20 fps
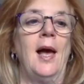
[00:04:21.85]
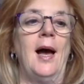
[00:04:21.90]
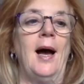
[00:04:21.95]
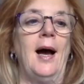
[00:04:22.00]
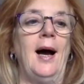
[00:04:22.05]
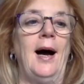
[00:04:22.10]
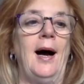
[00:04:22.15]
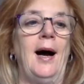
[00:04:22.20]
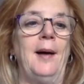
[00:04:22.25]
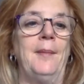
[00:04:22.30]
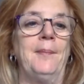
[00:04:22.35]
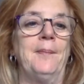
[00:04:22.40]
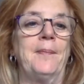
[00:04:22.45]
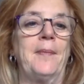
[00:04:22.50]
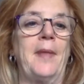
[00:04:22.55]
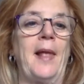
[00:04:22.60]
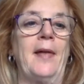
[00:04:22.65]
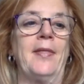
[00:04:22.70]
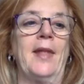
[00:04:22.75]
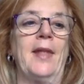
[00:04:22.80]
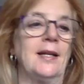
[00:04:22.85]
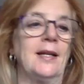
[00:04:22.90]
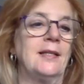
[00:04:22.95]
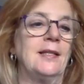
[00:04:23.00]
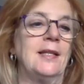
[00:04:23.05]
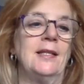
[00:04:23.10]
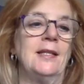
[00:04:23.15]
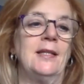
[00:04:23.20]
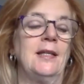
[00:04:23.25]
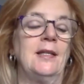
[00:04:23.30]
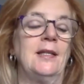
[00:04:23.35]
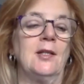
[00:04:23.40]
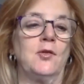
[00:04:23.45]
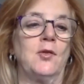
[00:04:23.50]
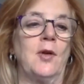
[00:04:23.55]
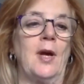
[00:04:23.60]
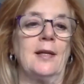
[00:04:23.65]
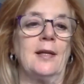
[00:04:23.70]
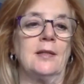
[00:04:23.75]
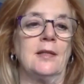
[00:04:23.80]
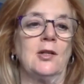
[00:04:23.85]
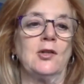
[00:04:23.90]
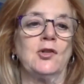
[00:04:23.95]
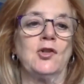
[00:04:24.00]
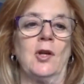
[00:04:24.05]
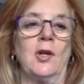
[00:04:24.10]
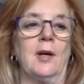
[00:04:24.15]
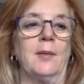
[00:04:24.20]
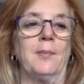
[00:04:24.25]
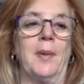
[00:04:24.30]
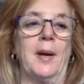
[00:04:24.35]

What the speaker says: and that it's easy to transition,